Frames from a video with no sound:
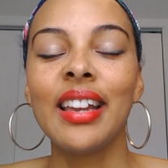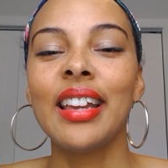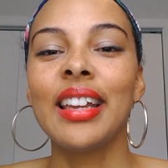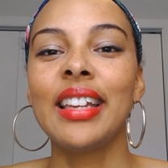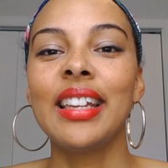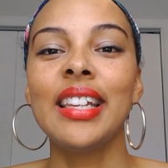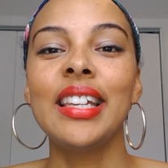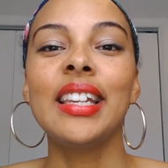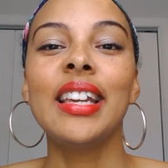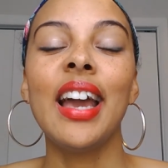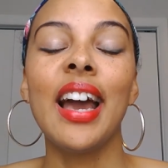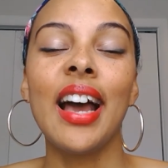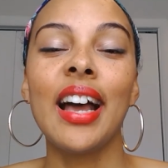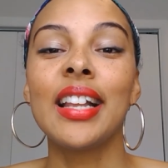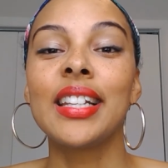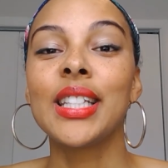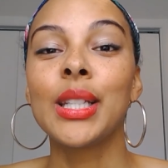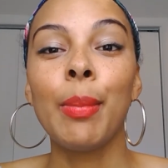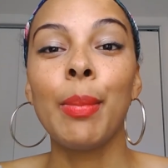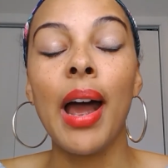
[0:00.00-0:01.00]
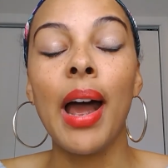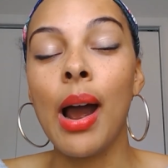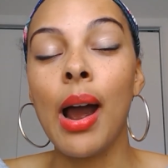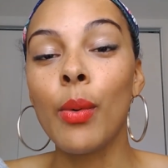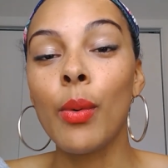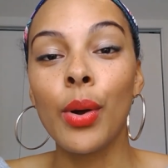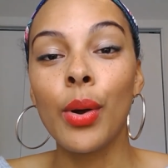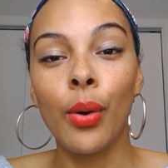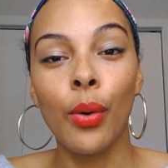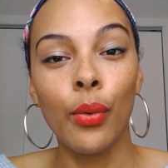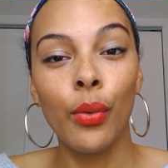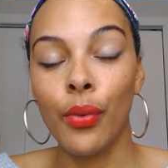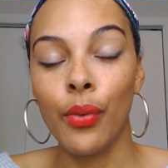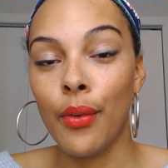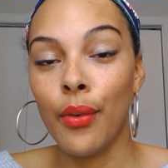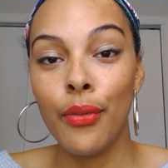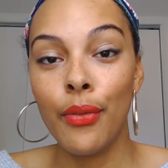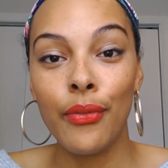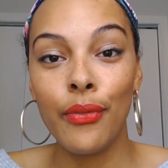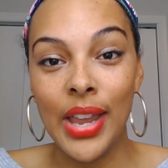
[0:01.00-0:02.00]
He has the power
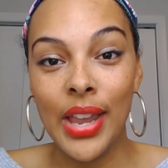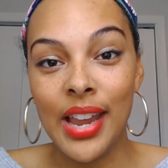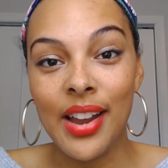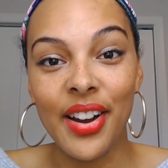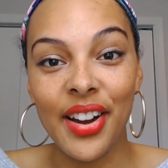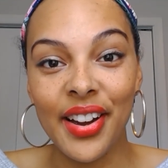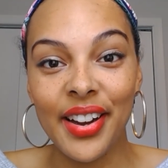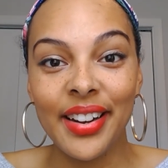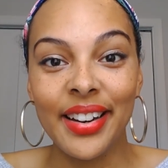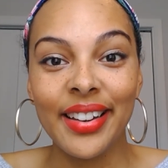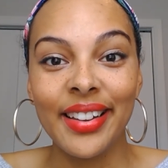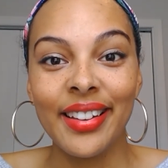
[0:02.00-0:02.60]
over fear.